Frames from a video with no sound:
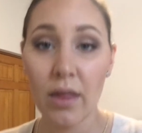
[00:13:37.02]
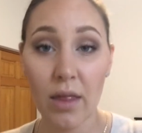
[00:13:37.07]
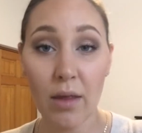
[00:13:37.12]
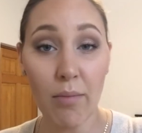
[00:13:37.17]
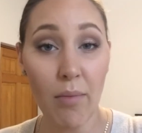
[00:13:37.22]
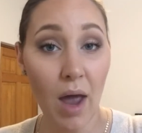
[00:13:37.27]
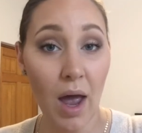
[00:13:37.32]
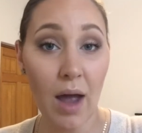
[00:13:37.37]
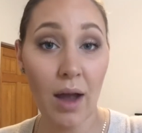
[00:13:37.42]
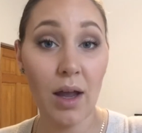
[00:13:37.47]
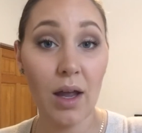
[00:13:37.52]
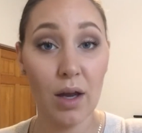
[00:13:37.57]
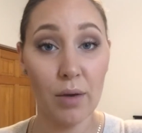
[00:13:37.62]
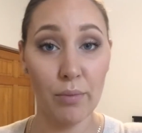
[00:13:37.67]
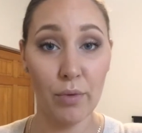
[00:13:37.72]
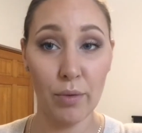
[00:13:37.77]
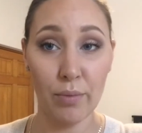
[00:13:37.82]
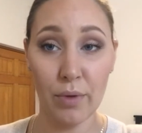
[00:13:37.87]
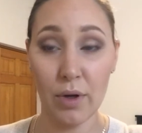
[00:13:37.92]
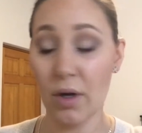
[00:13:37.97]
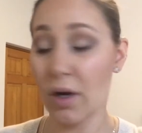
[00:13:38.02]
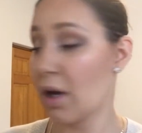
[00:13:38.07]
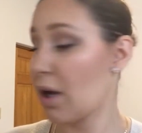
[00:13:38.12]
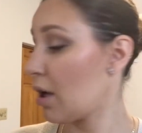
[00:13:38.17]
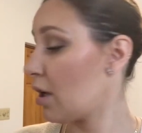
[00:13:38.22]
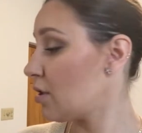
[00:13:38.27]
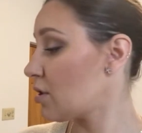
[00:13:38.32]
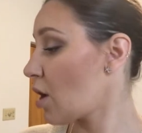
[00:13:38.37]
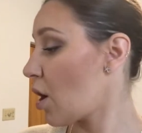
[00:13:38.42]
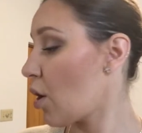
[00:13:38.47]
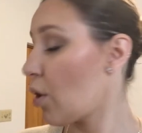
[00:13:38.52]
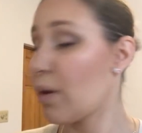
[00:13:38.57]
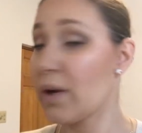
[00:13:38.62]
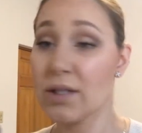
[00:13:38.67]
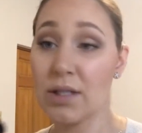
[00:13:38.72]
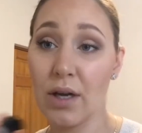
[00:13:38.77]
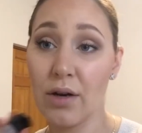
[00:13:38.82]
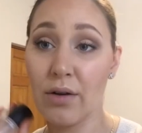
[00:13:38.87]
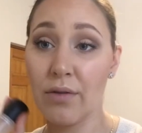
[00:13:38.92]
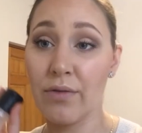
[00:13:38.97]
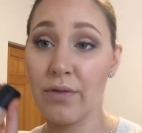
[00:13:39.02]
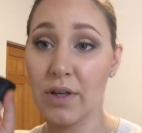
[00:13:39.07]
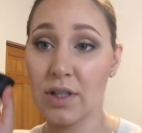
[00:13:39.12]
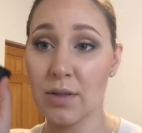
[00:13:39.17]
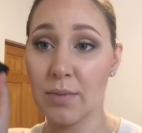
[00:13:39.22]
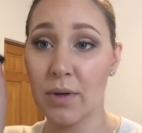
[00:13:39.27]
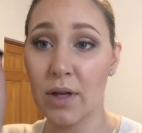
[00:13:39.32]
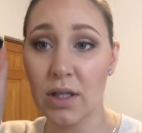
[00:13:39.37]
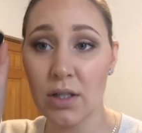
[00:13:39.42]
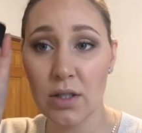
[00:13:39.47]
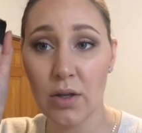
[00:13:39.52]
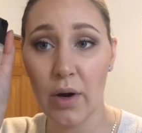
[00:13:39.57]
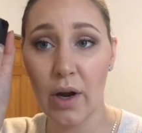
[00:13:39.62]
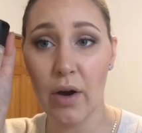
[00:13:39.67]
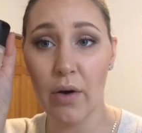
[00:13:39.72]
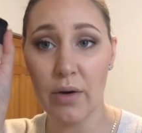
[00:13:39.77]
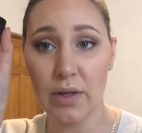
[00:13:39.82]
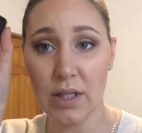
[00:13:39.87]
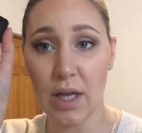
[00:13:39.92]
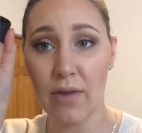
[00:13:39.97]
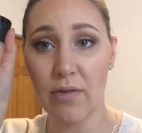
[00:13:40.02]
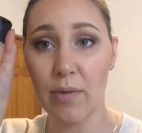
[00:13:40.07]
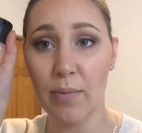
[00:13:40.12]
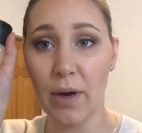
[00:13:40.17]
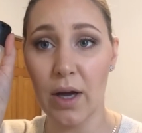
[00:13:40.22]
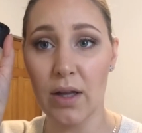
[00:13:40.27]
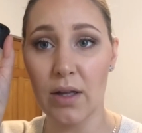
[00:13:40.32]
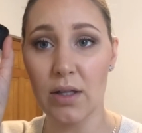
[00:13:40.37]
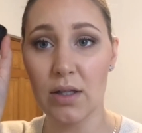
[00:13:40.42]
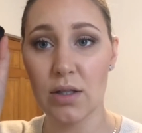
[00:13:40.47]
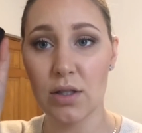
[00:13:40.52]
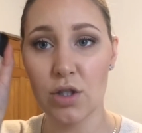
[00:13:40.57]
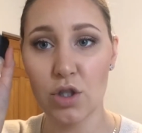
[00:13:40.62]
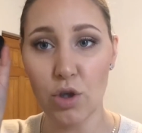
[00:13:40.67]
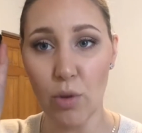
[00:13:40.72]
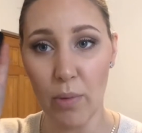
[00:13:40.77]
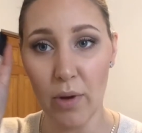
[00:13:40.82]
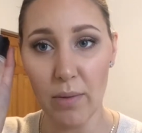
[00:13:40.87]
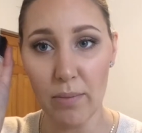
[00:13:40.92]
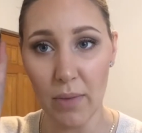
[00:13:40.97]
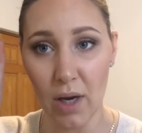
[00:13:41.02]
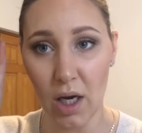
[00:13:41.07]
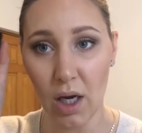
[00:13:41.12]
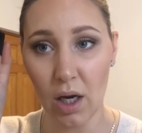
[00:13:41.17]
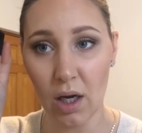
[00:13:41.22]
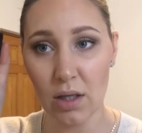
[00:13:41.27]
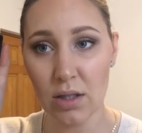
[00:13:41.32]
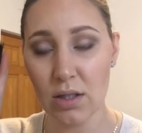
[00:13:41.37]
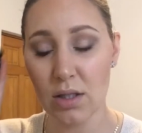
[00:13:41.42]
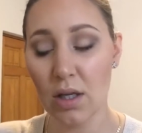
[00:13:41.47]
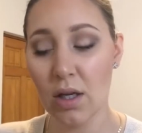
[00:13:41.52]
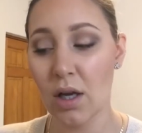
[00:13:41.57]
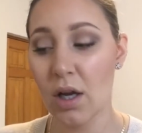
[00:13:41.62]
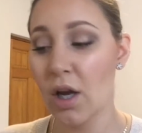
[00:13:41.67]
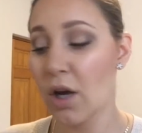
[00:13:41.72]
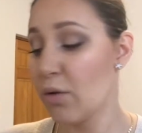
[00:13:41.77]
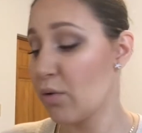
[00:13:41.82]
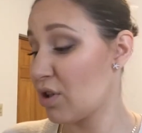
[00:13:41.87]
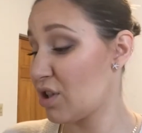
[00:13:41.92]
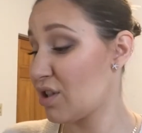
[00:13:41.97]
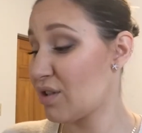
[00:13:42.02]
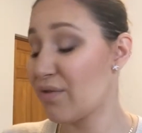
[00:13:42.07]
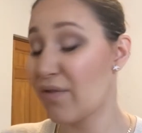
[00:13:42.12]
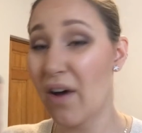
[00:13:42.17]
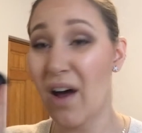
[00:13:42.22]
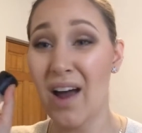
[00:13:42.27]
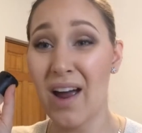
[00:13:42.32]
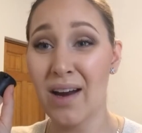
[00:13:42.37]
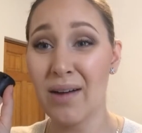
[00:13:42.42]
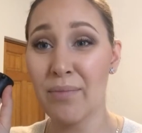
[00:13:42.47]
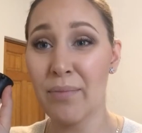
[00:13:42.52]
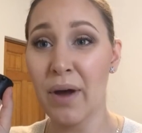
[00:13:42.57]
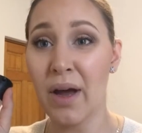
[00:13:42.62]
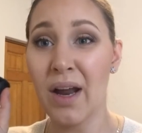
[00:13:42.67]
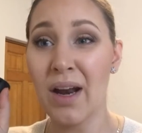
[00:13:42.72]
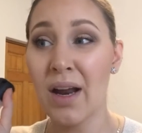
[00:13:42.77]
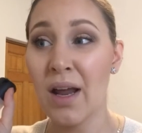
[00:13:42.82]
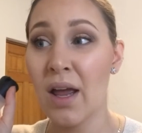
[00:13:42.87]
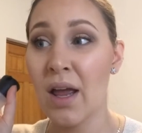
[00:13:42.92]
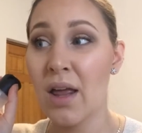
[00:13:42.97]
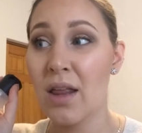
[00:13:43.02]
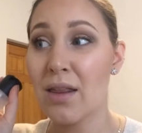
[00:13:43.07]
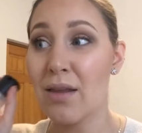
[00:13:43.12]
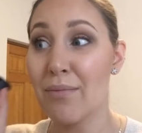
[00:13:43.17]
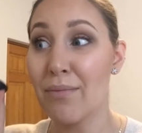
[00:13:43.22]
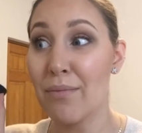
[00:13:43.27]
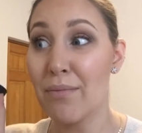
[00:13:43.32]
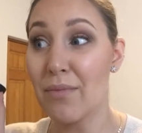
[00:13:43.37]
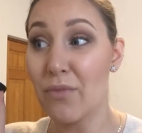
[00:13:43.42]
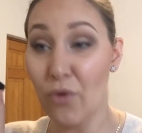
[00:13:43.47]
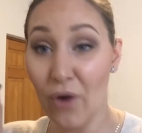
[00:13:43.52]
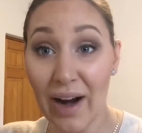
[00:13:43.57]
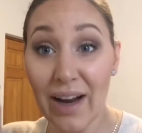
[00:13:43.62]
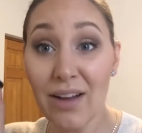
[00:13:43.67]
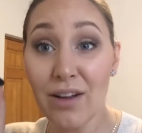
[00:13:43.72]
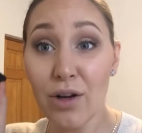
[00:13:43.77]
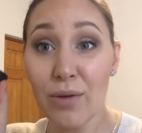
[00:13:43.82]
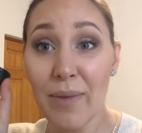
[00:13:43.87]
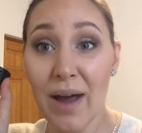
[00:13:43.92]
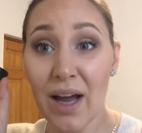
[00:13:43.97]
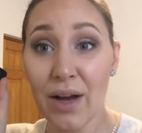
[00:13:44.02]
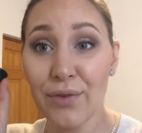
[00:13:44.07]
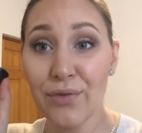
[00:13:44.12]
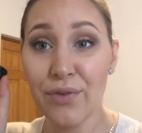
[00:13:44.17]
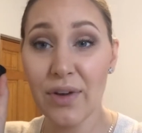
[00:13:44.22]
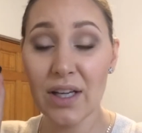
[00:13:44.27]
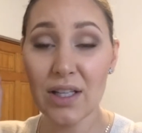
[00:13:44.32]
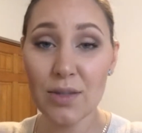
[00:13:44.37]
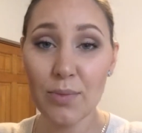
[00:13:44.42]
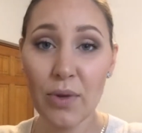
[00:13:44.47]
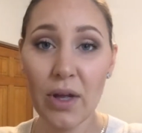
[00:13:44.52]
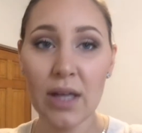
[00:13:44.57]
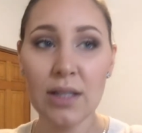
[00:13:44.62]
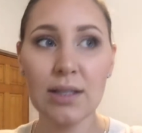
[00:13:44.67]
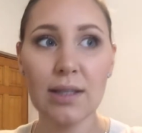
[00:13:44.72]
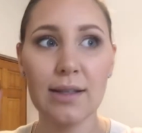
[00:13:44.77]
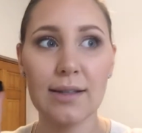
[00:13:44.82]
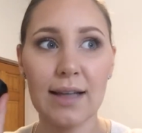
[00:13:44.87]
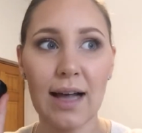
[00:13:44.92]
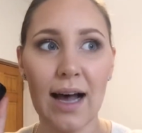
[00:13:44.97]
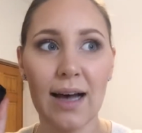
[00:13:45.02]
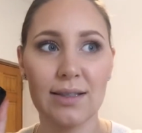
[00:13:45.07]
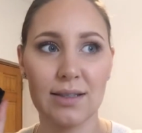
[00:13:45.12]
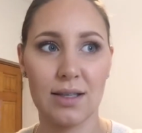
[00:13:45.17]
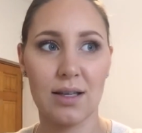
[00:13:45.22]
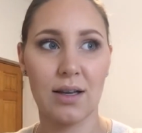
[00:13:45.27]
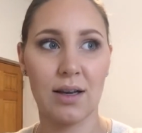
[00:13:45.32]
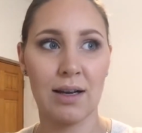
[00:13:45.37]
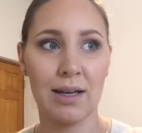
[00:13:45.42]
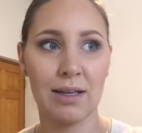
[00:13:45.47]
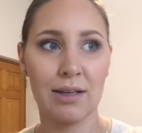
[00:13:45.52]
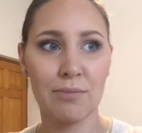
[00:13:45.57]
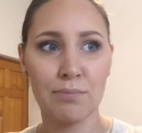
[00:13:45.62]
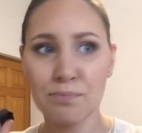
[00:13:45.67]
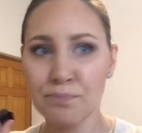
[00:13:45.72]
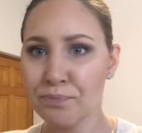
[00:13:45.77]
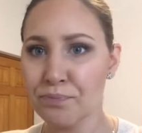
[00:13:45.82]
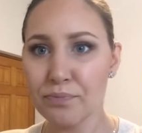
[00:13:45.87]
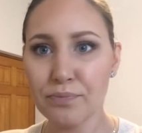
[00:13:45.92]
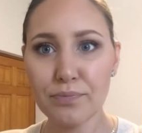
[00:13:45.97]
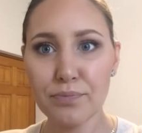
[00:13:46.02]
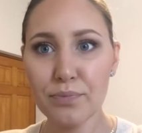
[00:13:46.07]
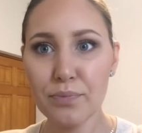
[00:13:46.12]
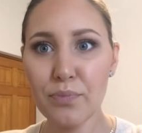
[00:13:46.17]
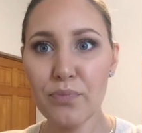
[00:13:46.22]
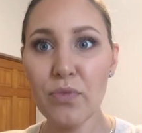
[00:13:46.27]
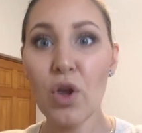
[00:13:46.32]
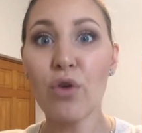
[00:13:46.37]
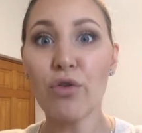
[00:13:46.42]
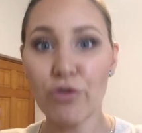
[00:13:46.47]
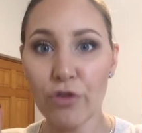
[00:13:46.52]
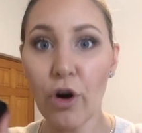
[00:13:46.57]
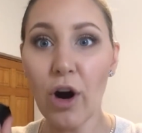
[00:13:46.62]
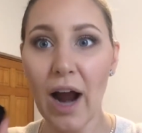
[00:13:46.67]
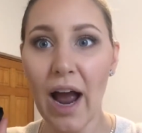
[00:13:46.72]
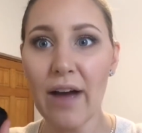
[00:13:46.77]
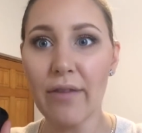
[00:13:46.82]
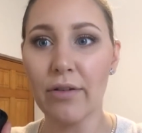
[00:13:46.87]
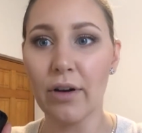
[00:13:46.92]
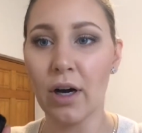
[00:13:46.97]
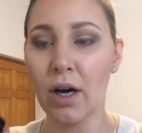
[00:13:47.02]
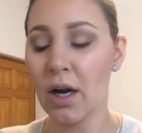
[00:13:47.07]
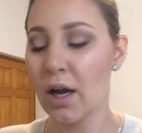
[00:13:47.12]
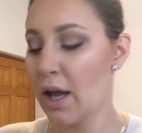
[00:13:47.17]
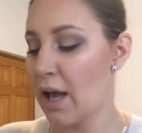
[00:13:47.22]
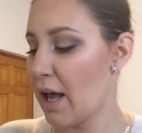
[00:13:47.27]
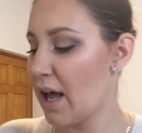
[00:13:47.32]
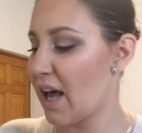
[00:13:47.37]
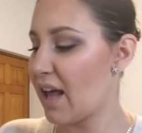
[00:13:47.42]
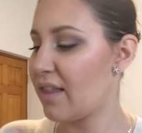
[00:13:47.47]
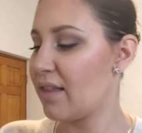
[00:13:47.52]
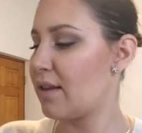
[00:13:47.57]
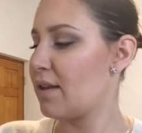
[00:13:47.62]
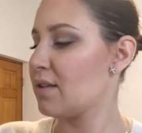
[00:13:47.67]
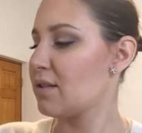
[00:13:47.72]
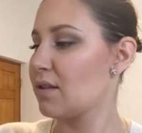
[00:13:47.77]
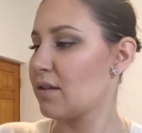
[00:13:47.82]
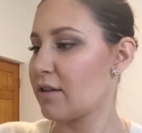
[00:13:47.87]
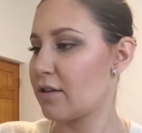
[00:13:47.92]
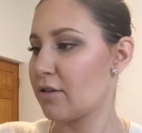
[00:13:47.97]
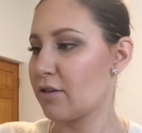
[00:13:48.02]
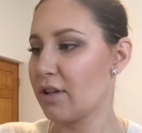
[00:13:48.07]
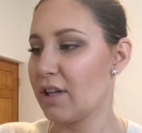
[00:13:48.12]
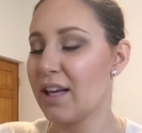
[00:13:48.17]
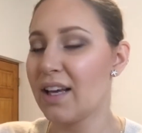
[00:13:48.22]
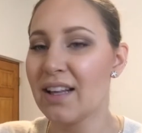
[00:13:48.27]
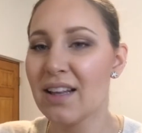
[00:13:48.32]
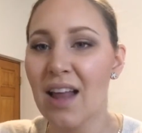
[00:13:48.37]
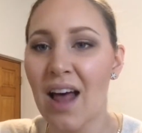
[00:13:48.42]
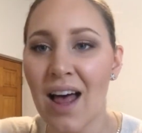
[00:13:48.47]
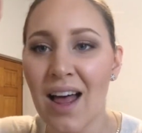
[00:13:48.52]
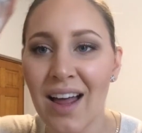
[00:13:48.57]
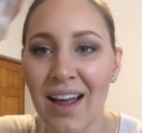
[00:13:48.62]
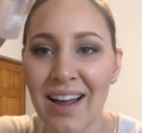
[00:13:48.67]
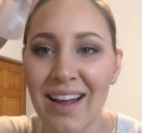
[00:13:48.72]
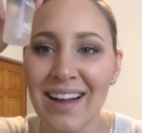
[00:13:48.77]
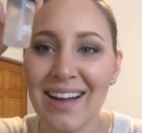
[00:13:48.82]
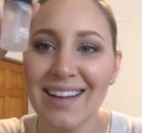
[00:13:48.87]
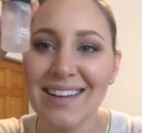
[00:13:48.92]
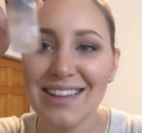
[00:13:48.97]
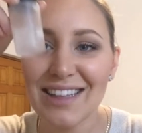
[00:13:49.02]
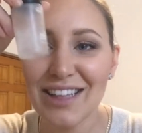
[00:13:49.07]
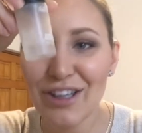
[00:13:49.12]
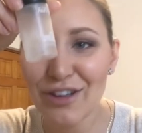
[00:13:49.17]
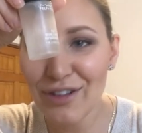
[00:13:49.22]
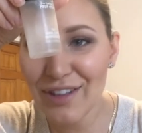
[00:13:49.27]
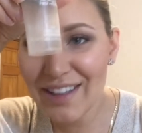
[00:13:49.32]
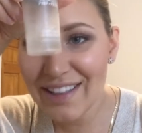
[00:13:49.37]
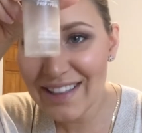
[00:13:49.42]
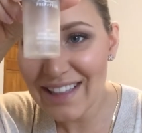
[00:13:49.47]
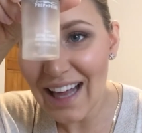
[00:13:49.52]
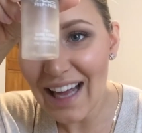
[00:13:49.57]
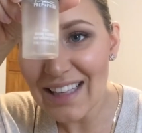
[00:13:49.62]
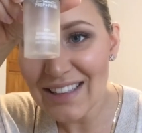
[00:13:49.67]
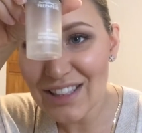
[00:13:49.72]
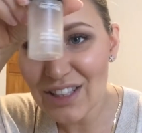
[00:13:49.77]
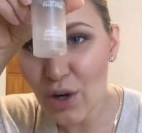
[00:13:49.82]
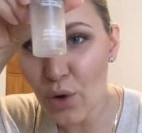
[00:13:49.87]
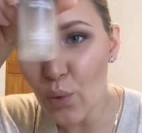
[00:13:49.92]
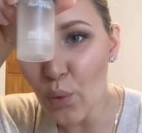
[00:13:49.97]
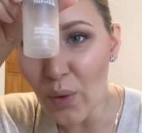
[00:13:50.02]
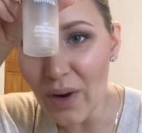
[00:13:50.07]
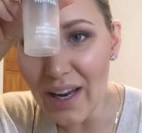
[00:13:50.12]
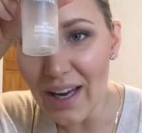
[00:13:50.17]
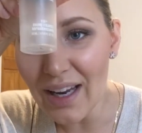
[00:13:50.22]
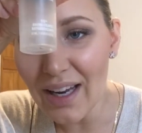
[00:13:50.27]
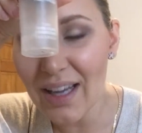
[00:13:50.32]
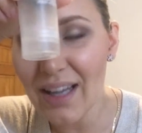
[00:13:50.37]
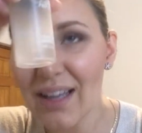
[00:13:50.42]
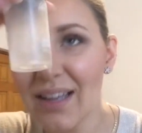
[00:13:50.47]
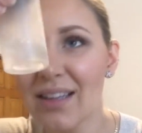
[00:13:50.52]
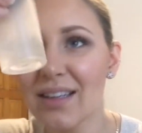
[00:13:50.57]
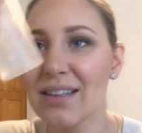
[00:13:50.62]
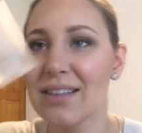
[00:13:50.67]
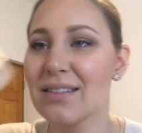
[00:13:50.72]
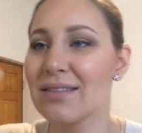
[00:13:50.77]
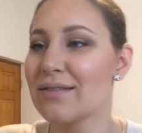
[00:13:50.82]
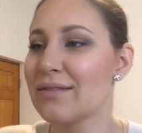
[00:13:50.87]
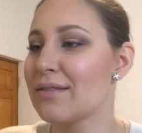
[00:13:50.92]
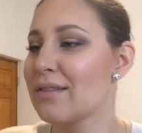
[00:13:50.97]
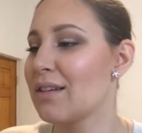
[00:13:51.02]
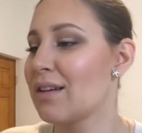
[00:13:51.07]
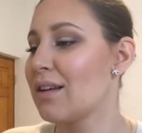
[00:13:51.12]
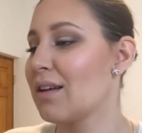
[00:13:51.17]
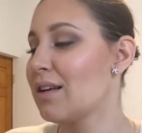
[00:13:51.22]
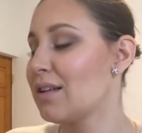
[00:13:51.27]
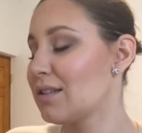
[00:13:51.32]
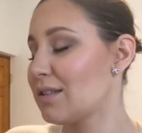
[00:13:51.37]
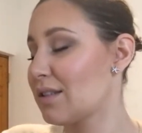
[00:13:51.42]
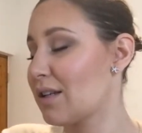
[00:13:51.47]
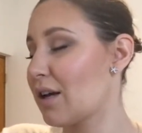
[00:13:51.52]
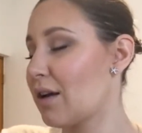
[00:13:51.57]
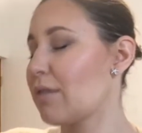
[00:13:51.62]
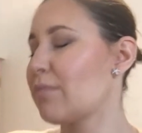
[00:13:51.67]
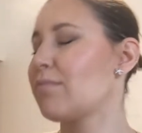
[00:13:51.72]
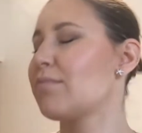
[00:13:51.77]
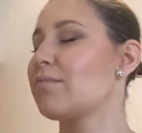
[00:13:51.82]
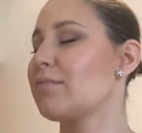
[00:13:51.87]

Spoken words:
The MAC in Bermuda is always out of Fix Plus, so I always have to buy these stupid minis, which is fine, but the regular MAC Fix Plus lasts like forever, and these literally last a week. So